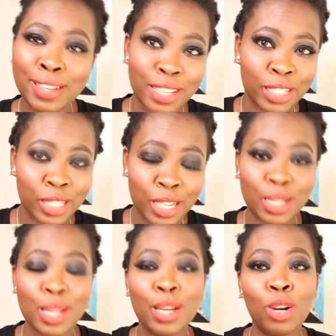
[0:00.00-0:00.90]
the
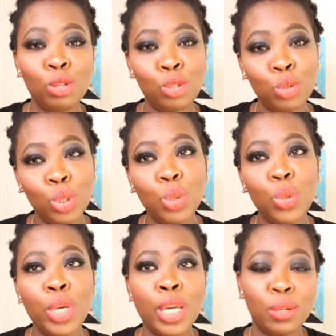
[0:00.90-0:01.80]
city close to
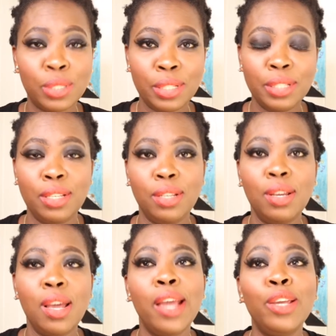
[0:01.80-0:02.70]
you, in your
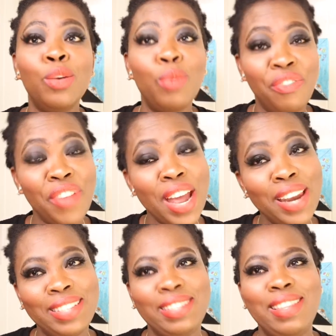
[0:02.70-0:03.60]
city, you will
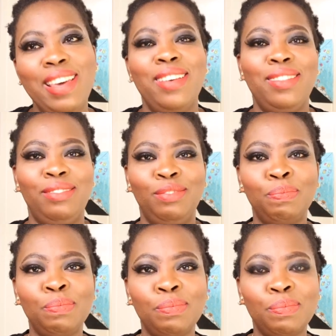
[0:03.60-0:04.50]
find it there.
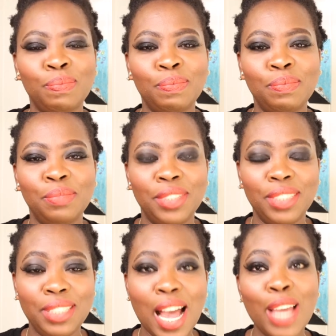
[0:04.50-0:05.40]

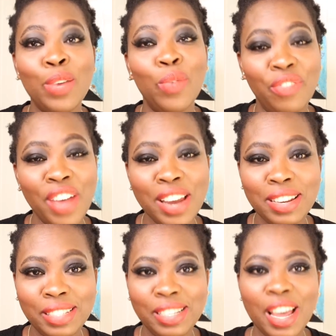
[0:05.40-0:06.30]
Yeah, you will find
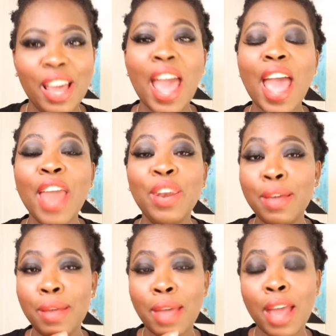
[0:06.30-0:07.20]
it there.
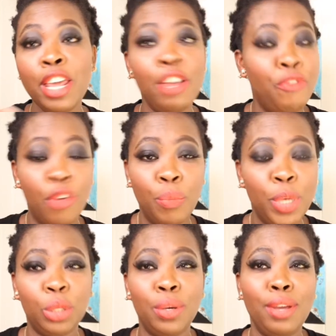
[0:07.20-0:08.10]
Any
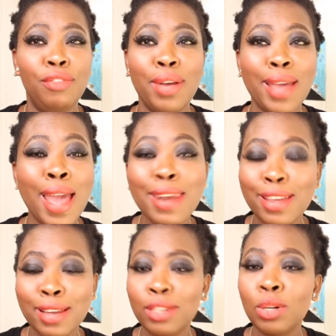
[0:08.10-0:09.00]
information, if
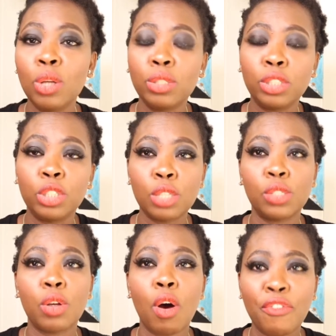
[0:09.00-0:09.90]
any, not
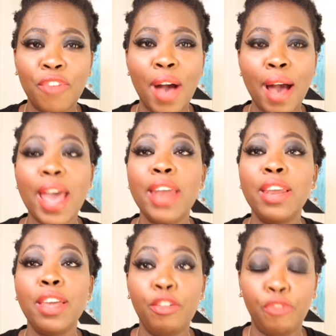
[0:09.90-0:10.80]
just offer,
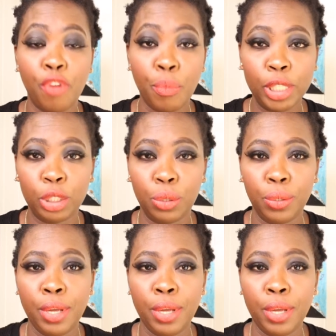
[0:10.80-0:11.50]
any information,